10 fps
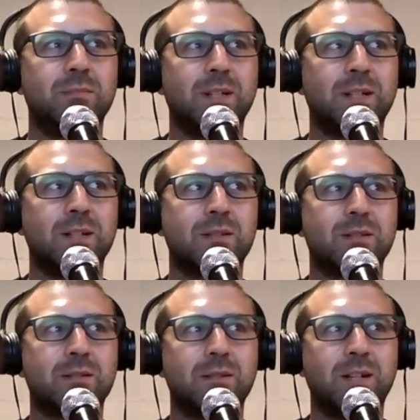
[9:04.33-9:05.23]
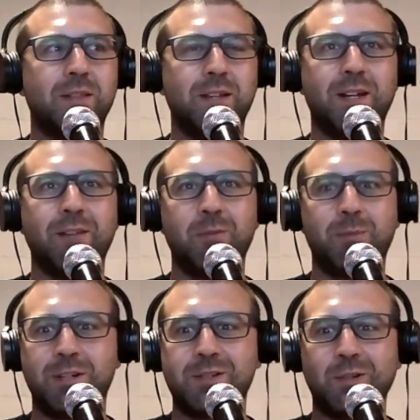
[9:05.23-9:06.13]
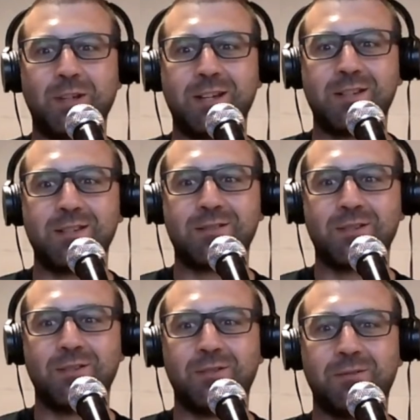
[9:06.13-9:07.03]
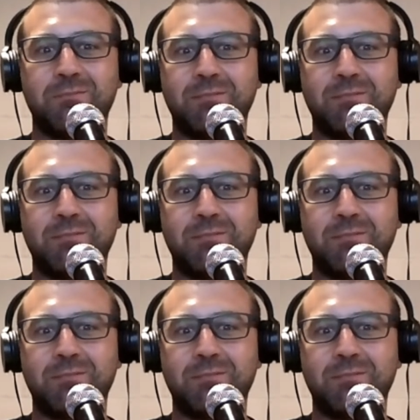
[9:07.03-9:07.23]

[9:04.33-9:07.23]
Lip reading: I think everybody still likes it. So